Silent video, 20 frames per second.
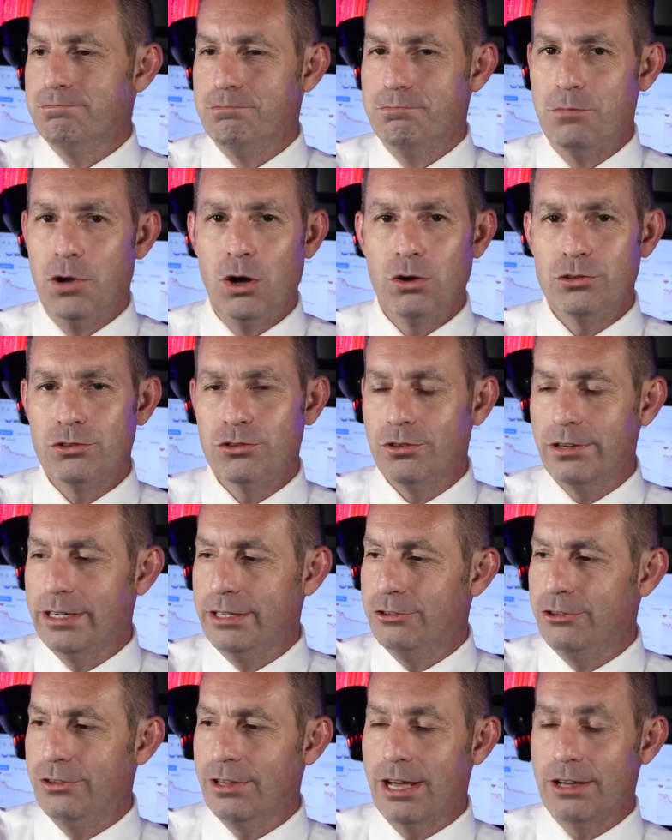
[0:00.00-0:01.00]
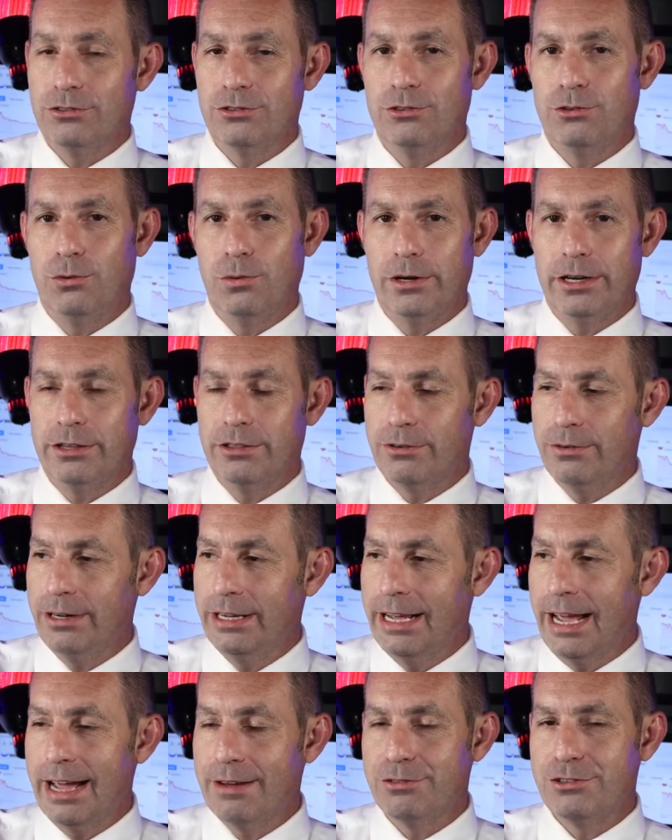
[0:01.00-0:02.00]
mostly in 2023,
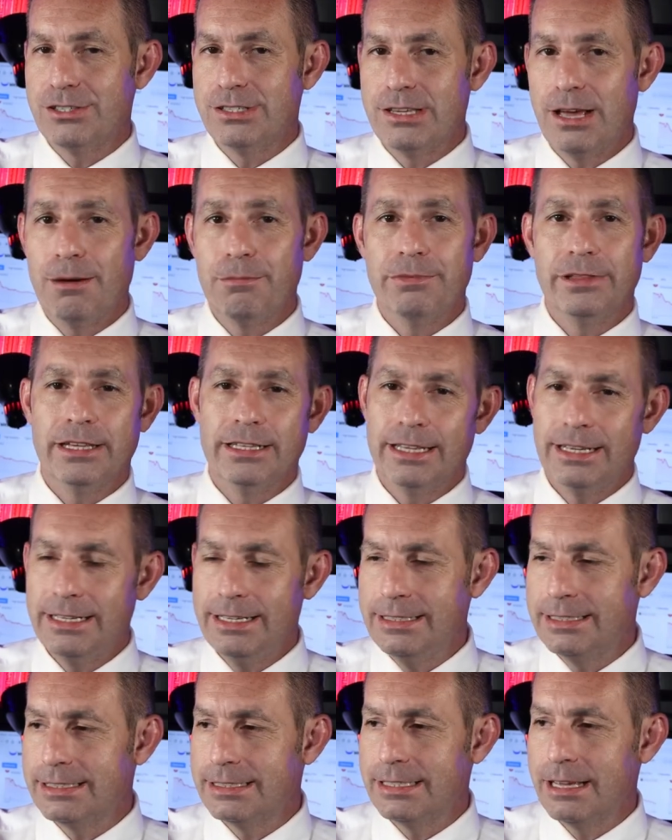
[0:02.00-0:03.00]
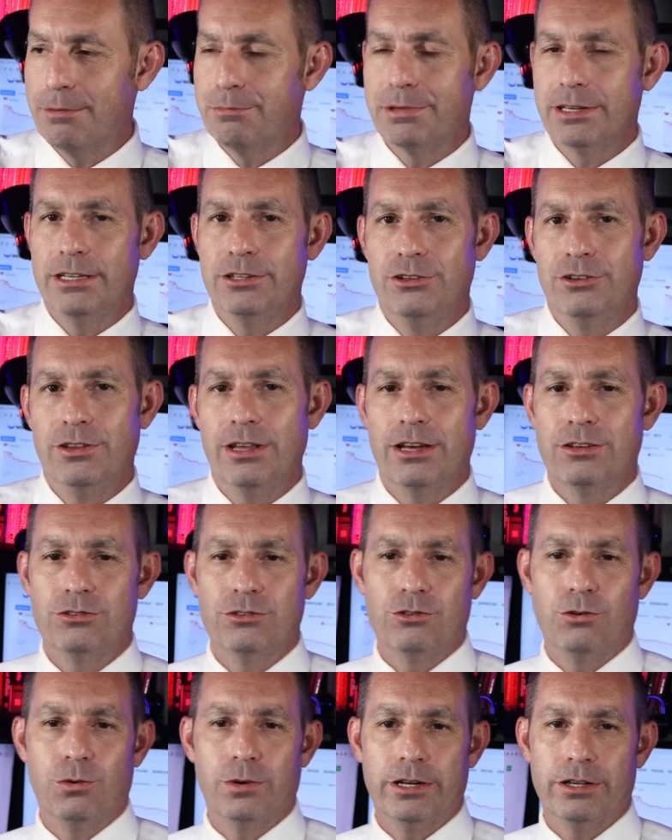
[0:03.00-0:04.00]
have something. They need something in
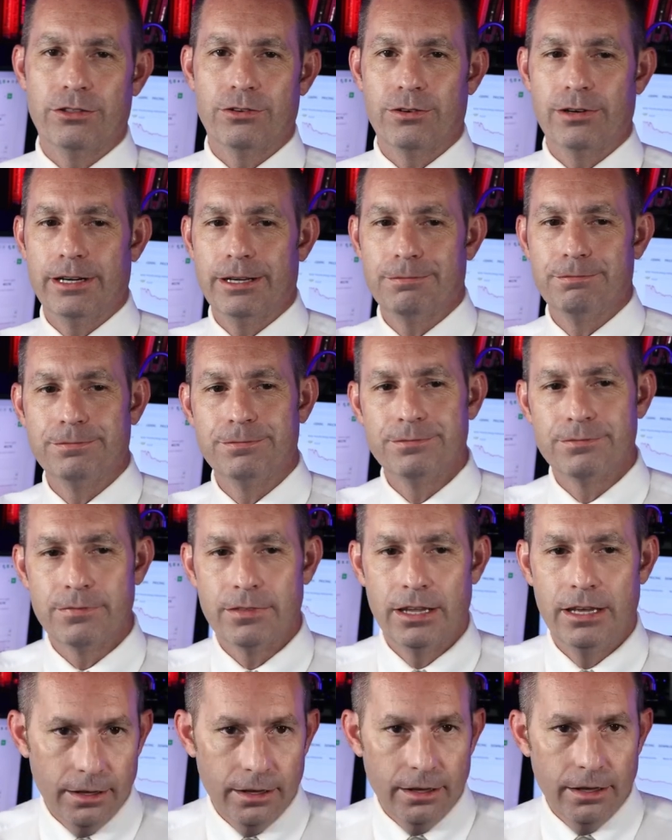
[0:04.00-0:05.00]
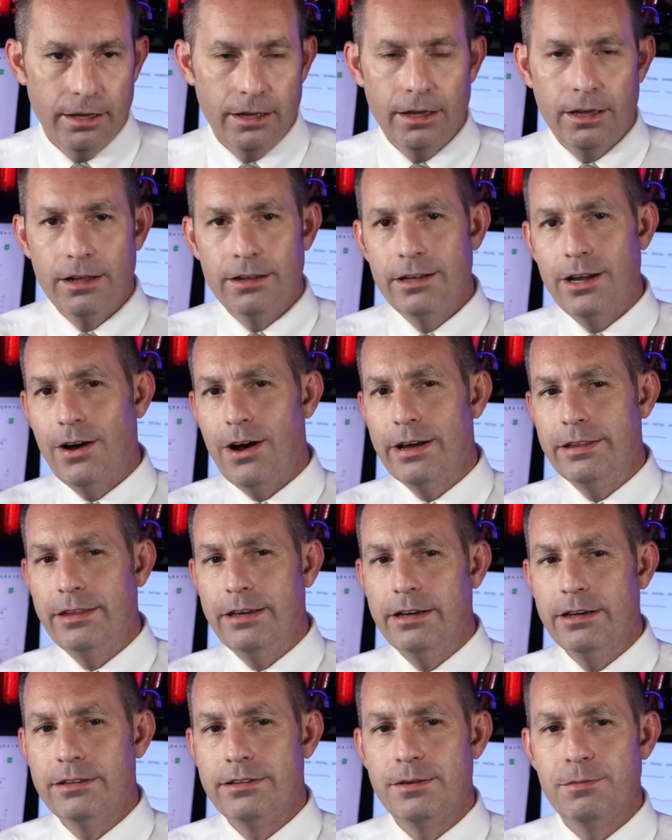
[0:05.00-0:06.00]
2023. Now, I
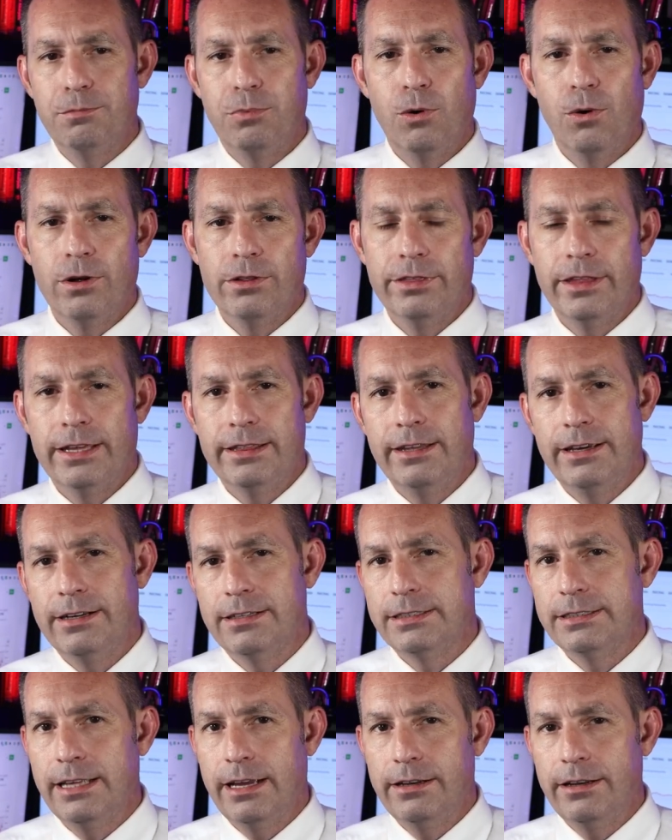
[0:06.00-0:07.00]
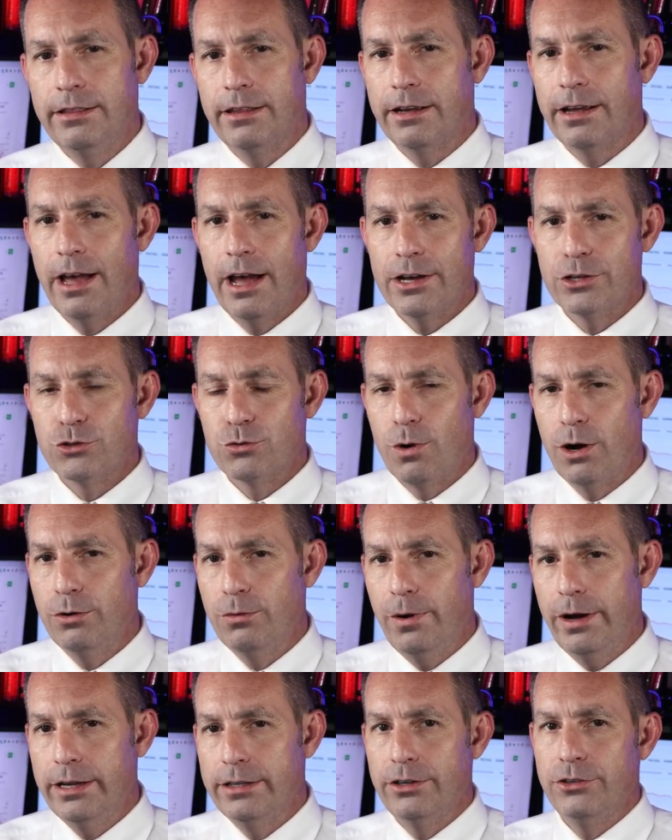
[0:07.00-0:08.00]
think it's important that they extended the cash
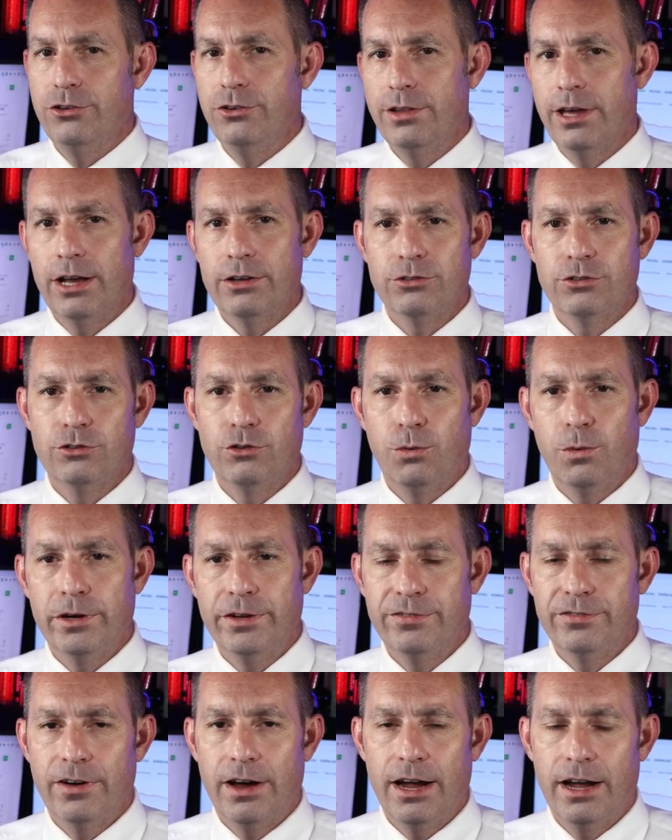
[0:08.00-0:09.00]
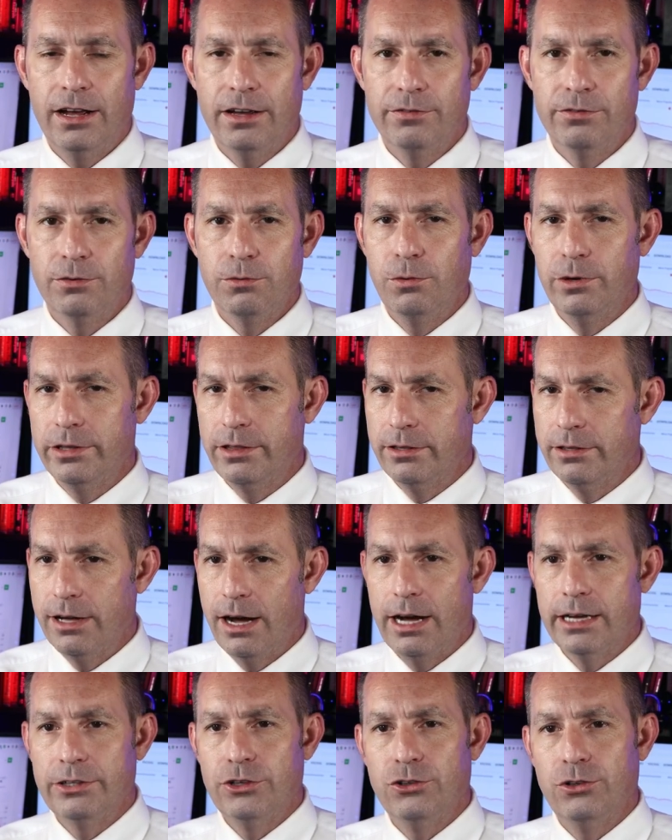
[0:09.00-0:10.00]
runway into 2025 with
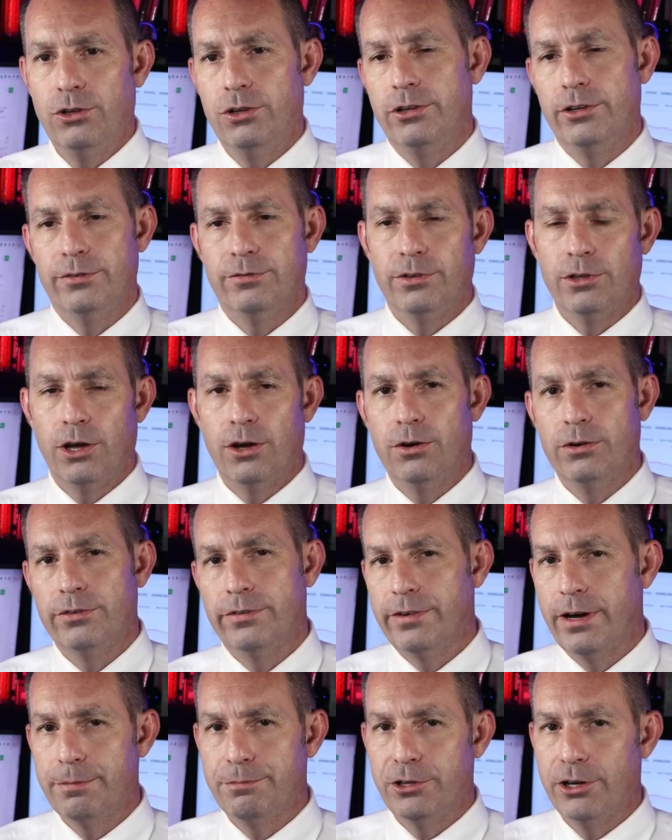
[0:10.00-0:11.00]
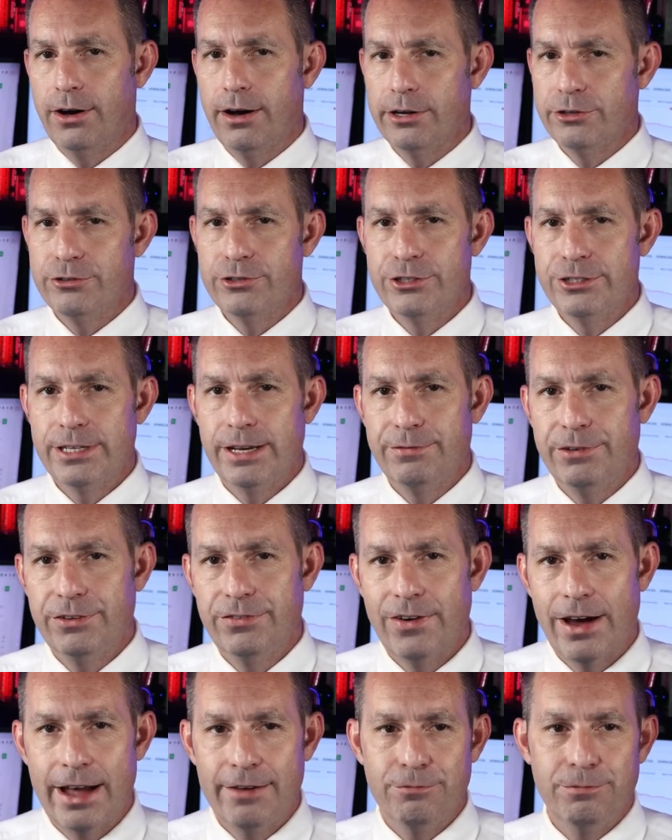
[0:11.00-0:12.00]
non-dilutive loan of up to
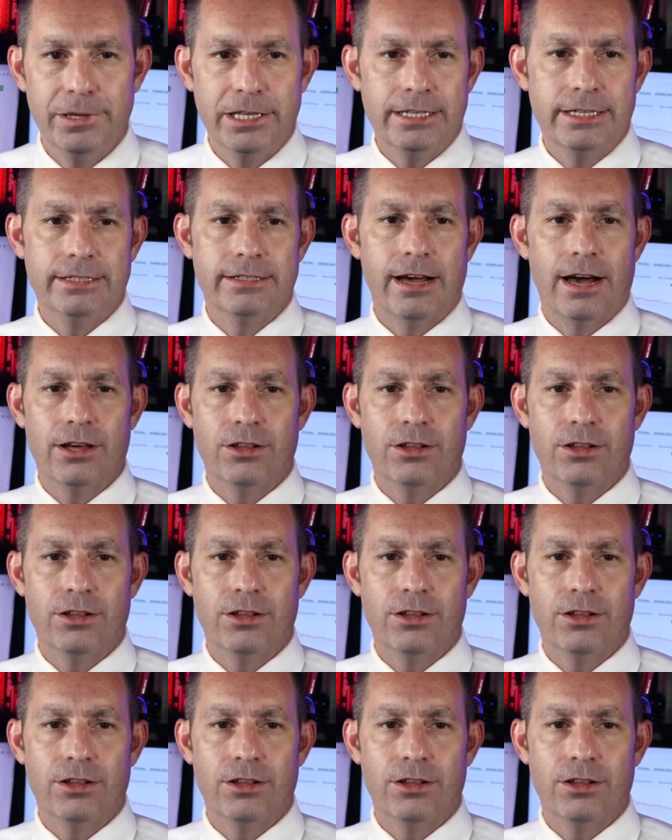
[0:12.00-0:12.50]
$175 million.